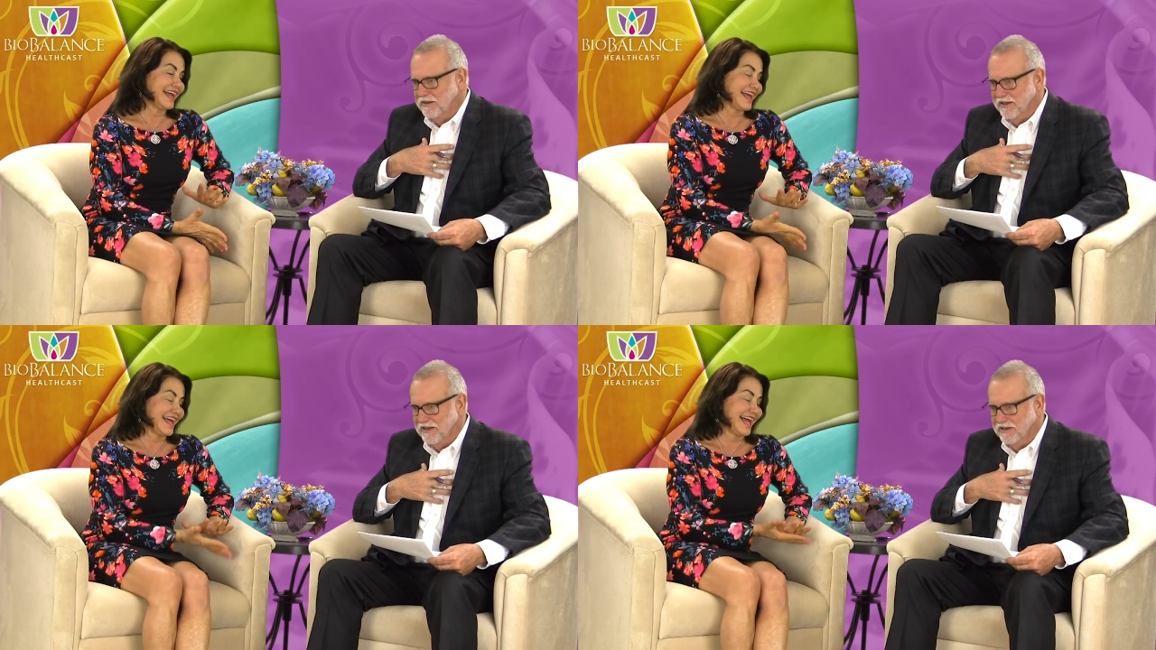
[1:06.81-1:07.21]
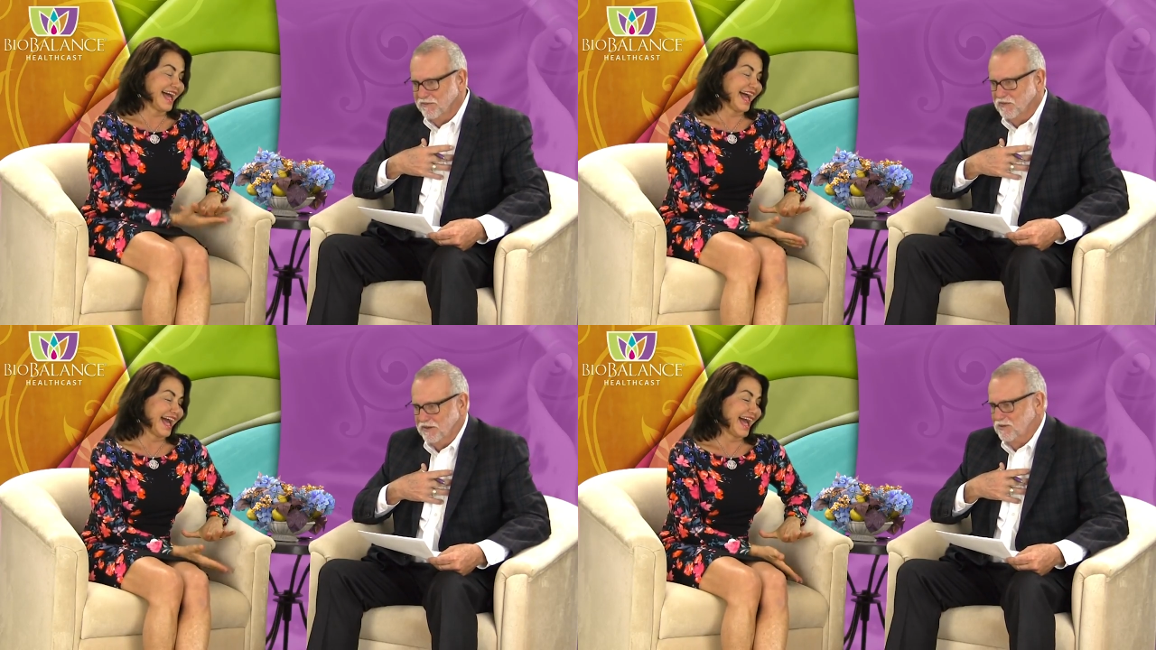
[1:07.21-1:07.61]
Speaker 1: and
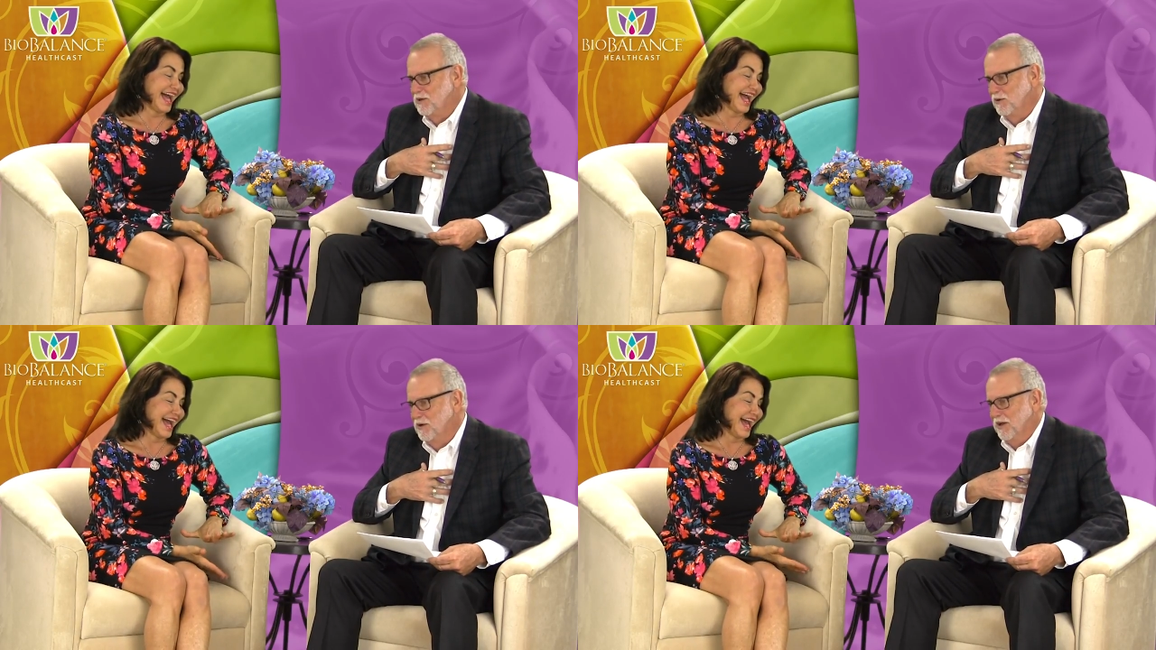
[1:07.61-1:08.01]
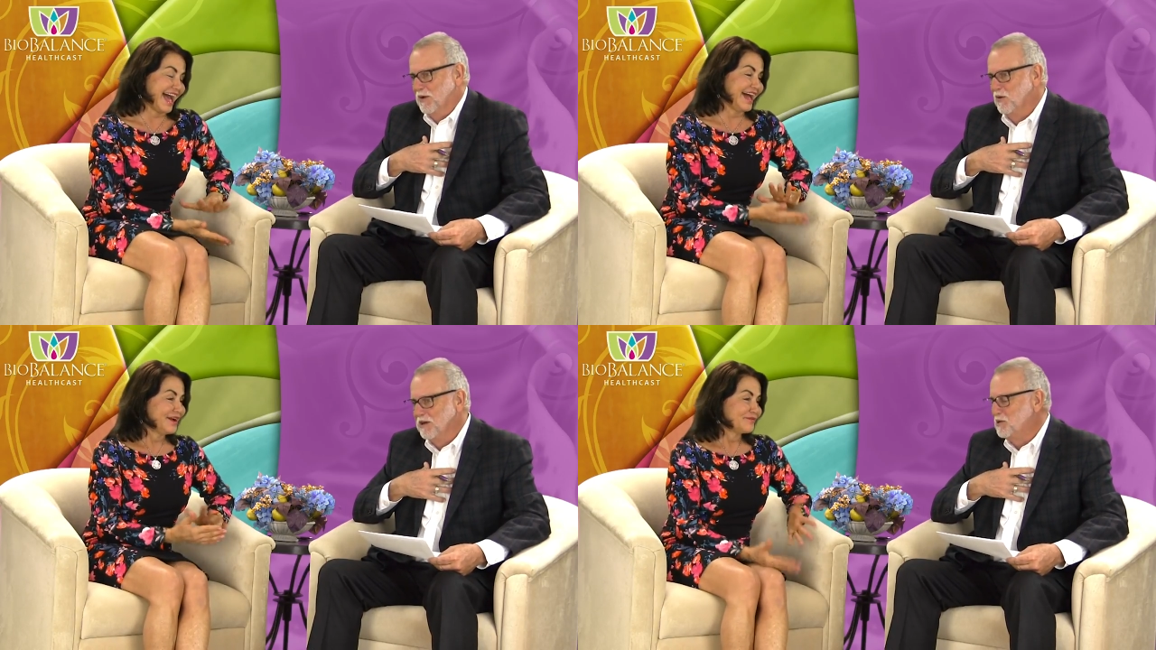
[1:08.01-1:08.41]
so
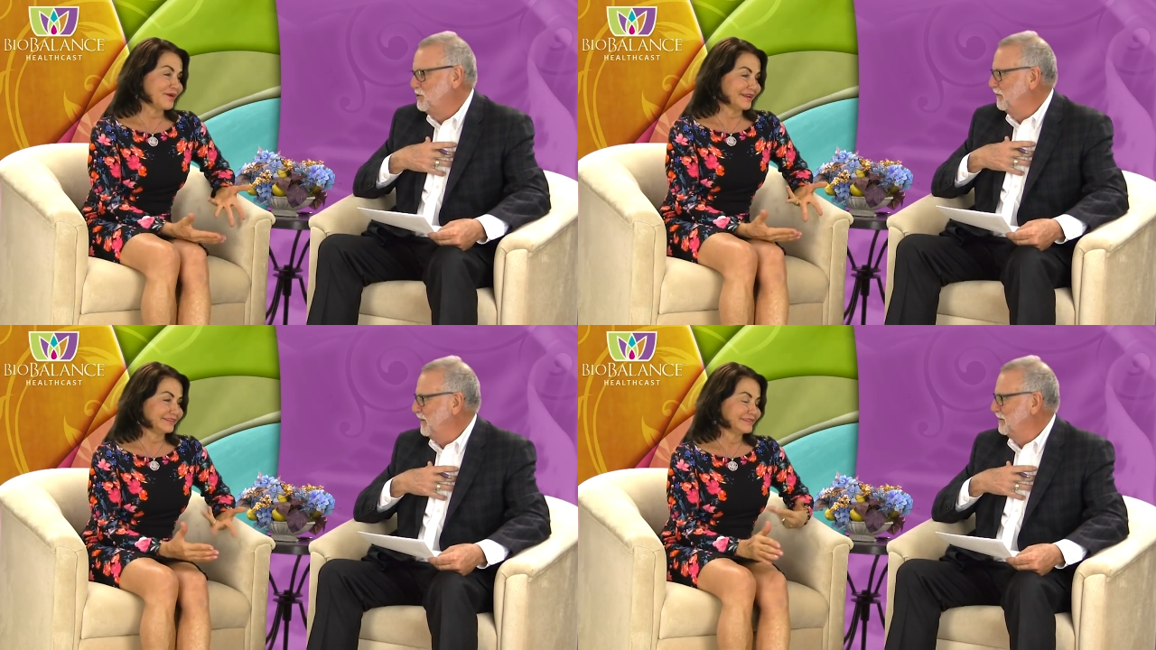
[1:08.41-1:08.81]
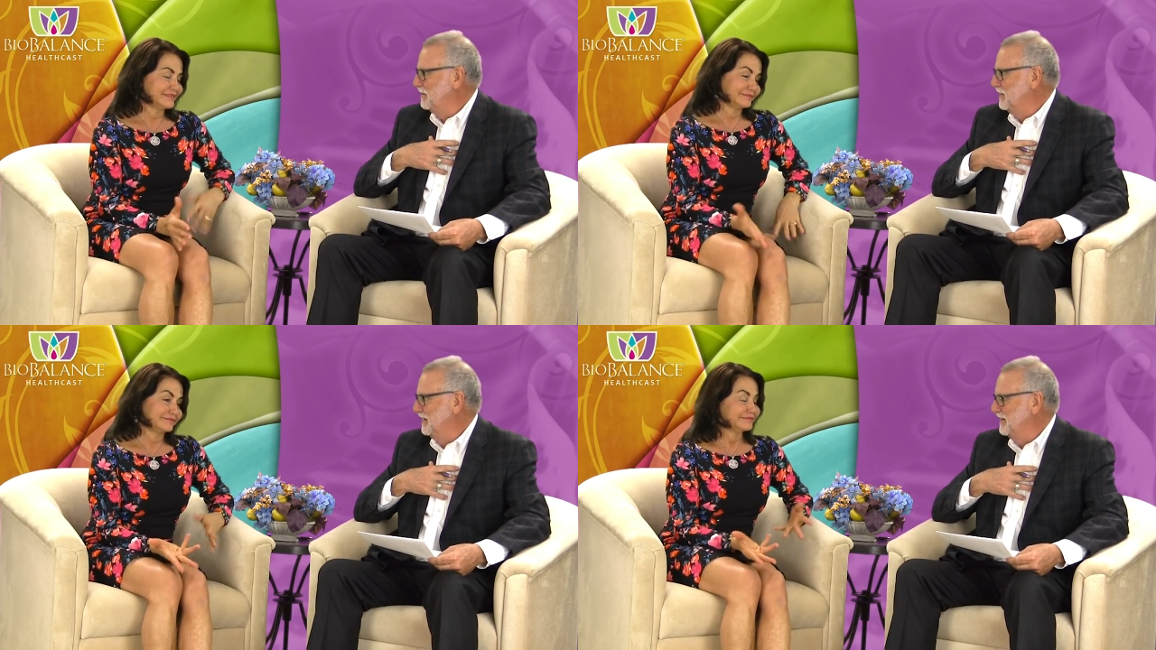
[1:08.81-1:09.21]
why should well, your
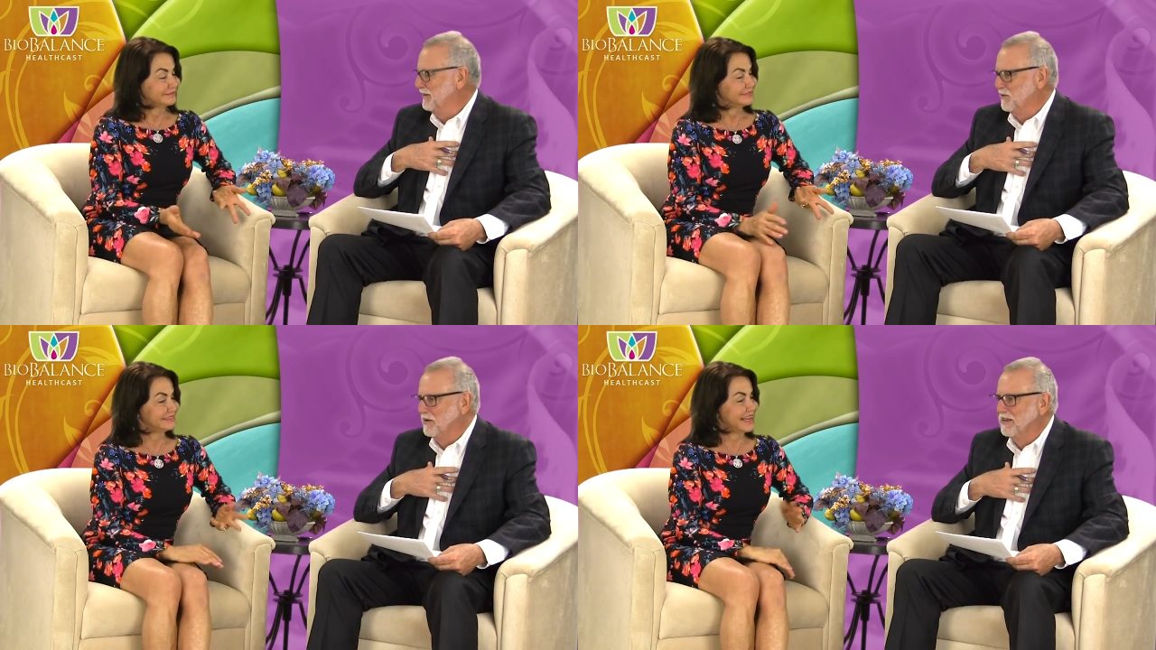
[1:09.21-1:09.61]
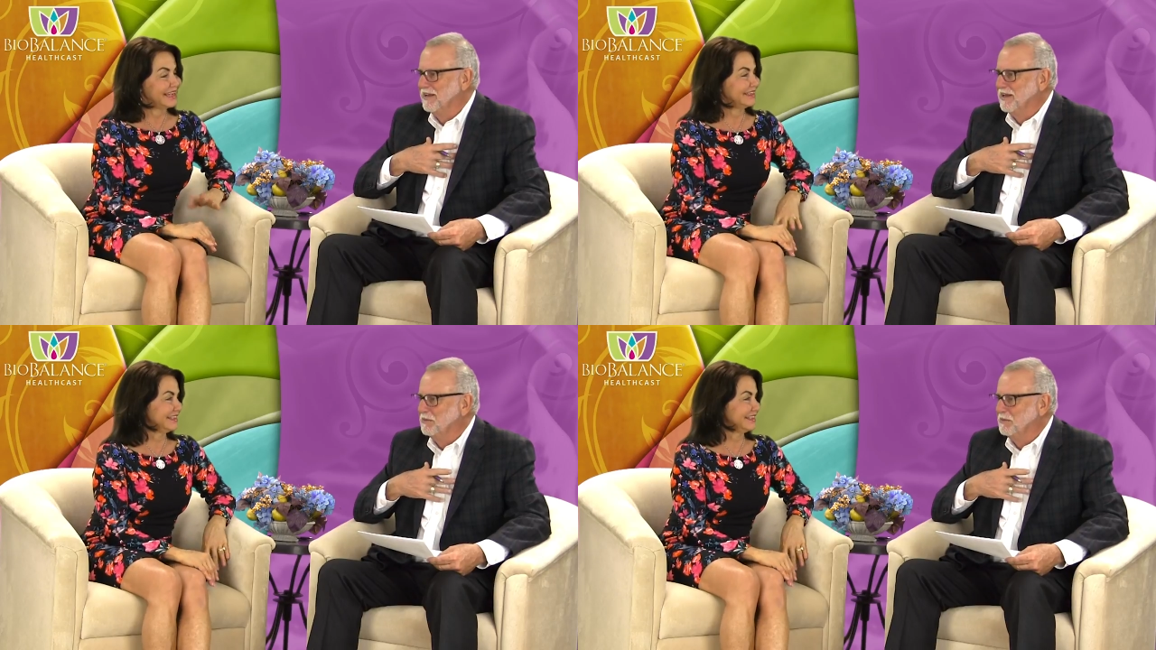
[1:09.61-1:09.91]
family be any different? Yeah,